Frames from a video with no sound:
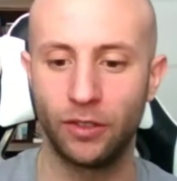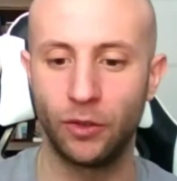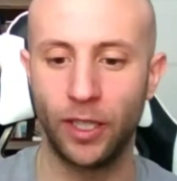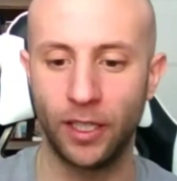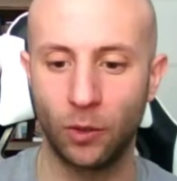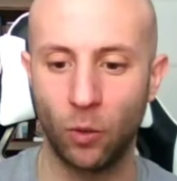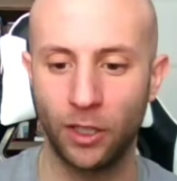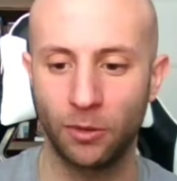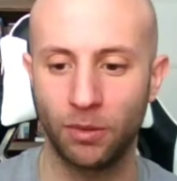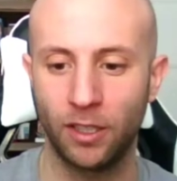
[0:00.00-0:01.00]
you get to
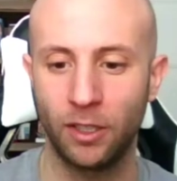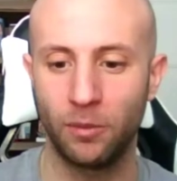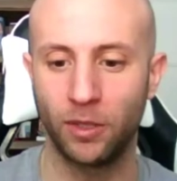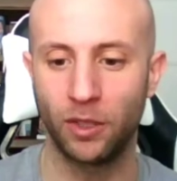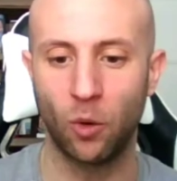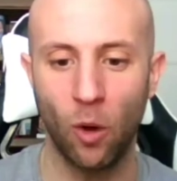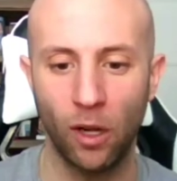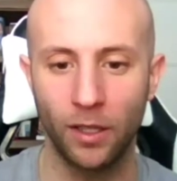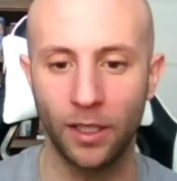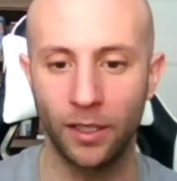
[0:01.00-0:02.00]
watch a player, but the
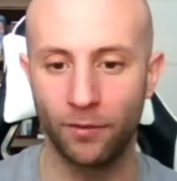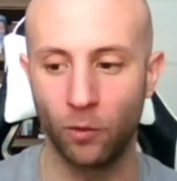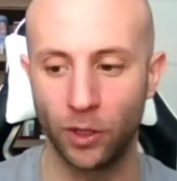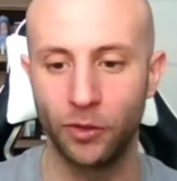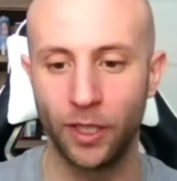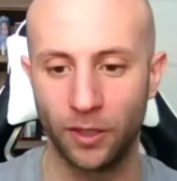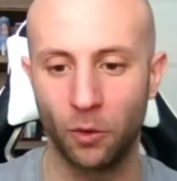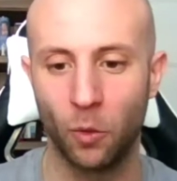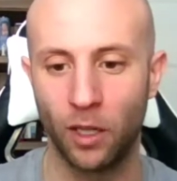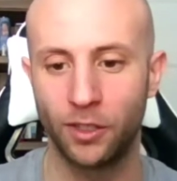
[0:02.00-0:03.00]
quality of what you get
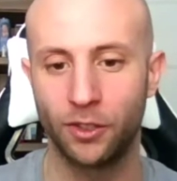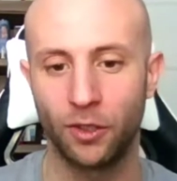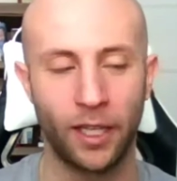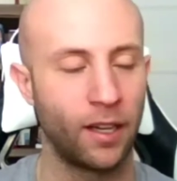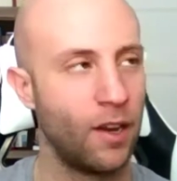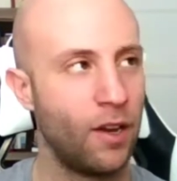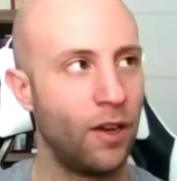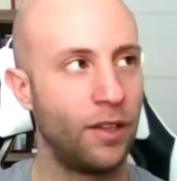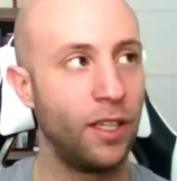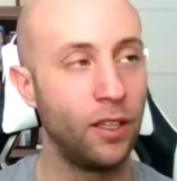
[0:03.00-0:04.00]
to watch. So like
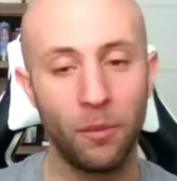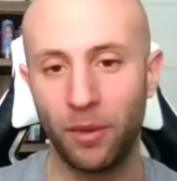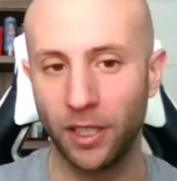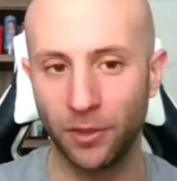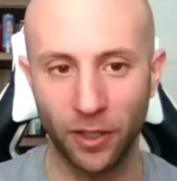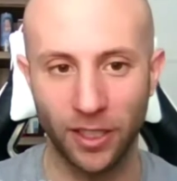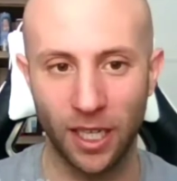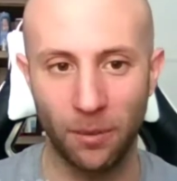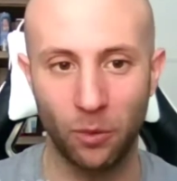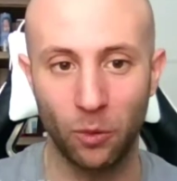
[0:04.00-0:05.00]
the Olympics, for
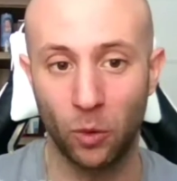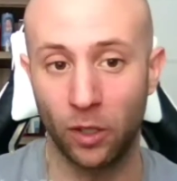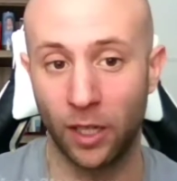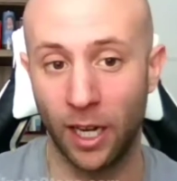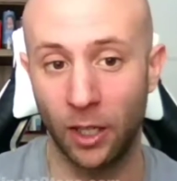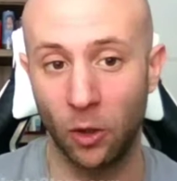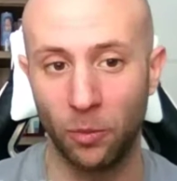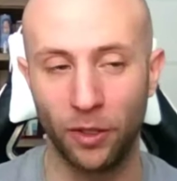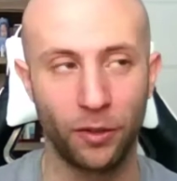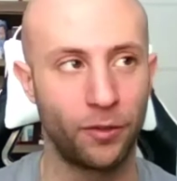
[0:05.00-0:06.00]
example, were an
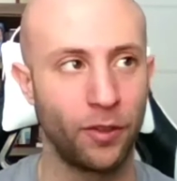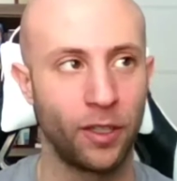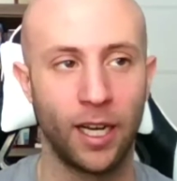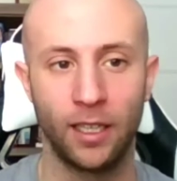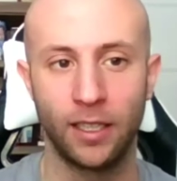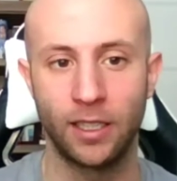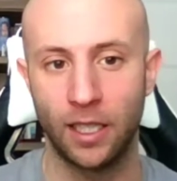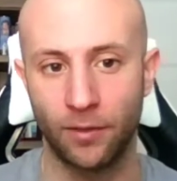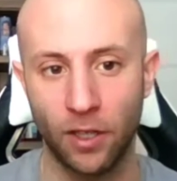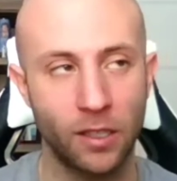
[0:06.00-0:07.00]
eye-opener for a guy like
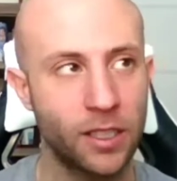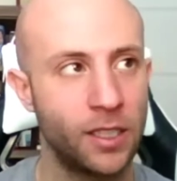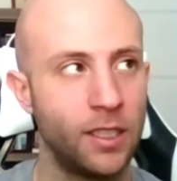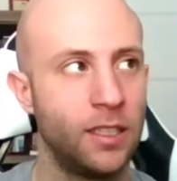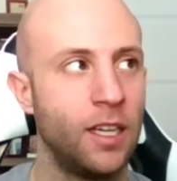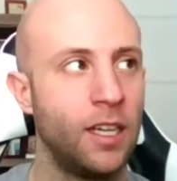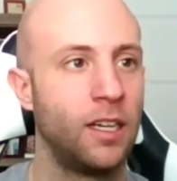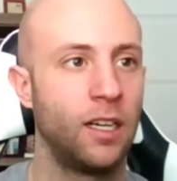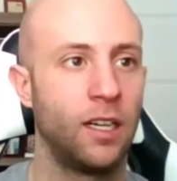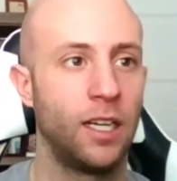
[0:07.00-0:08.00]
Slavkovsky.
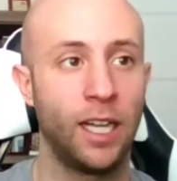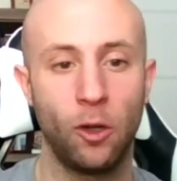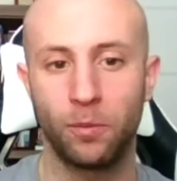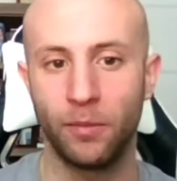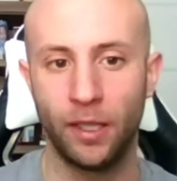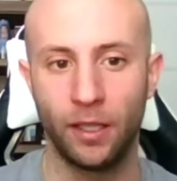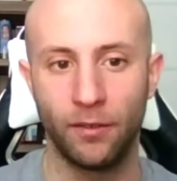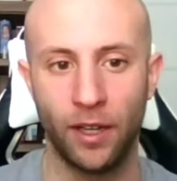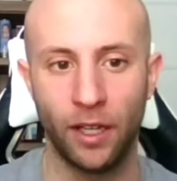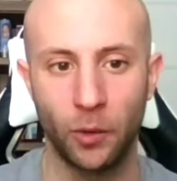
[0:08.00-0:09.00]
It helped me
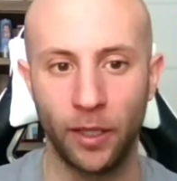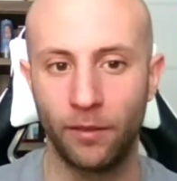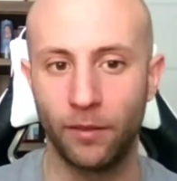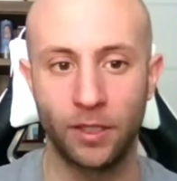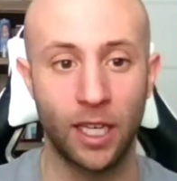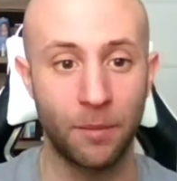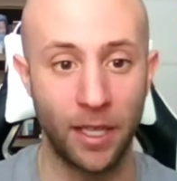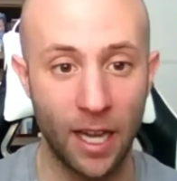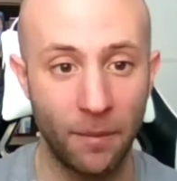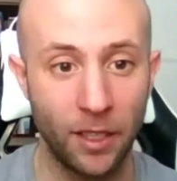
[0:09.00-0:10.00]
evaluate
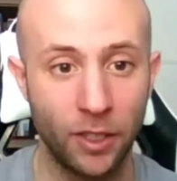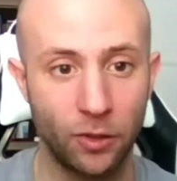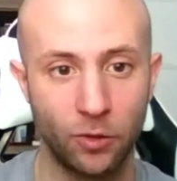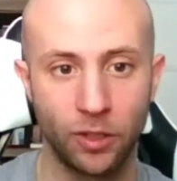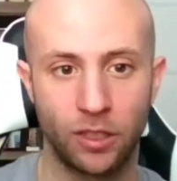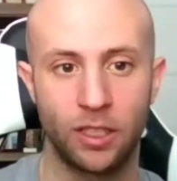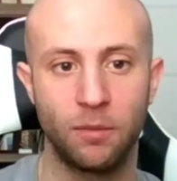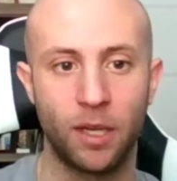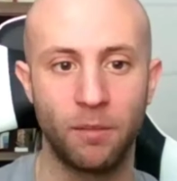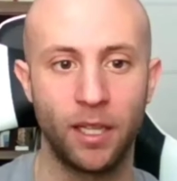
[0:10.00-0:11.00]
Simon Nemec, who is
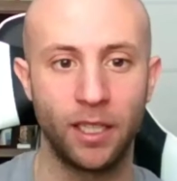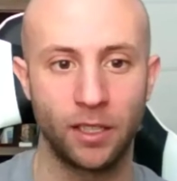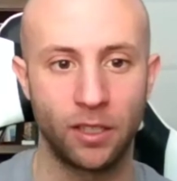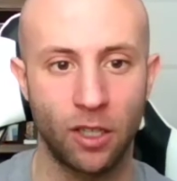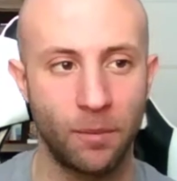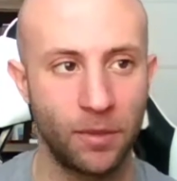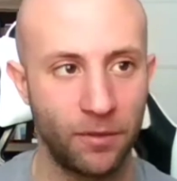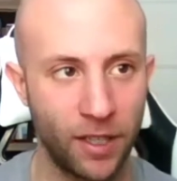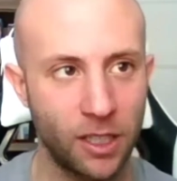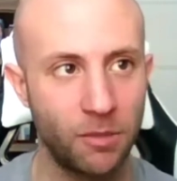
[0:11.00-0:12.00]
seen by many as the top
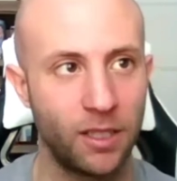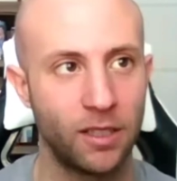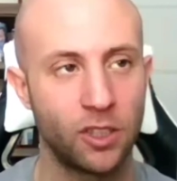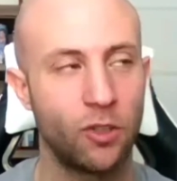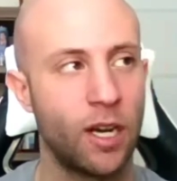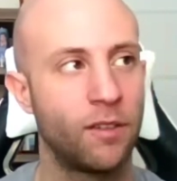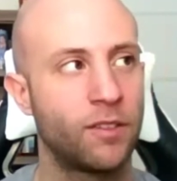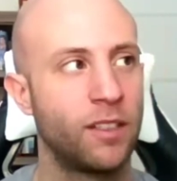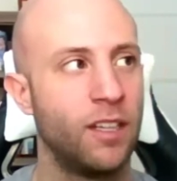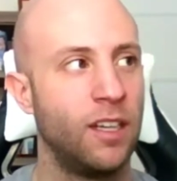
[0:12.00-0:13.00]
defenseman of this
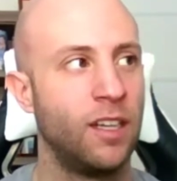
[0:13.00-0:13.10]
draft.